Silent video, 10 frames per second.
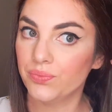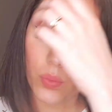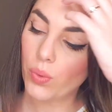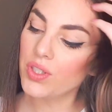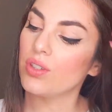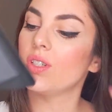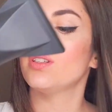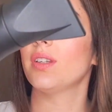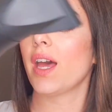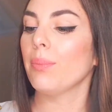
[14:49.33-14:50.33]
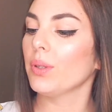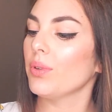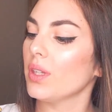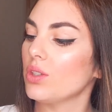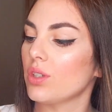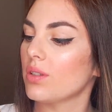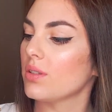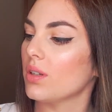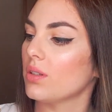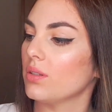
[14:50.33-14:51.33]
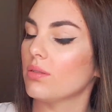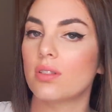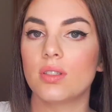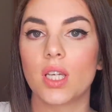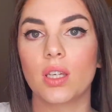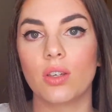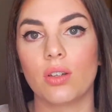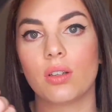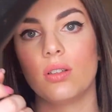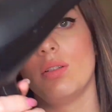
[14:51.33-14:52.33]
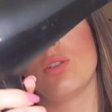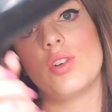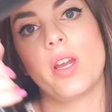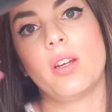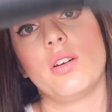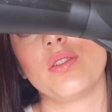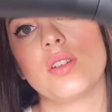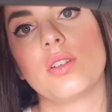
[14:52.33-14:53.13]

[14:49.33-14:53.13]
When you're done and happy with it, just stick your dryer onto